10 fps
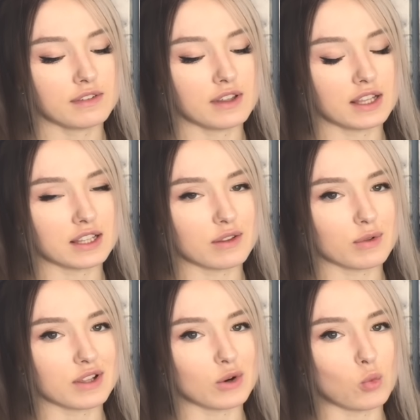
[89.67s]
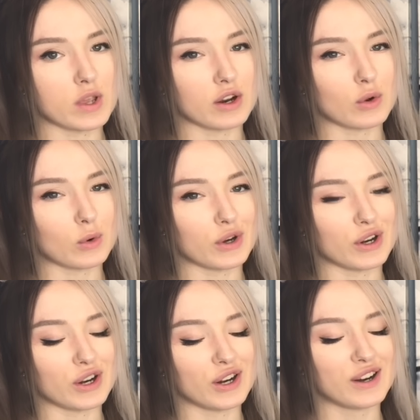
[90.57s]
It's ringing. It's got one of
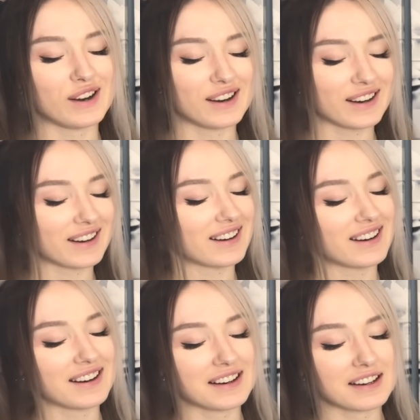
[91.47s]
those funny rings that goes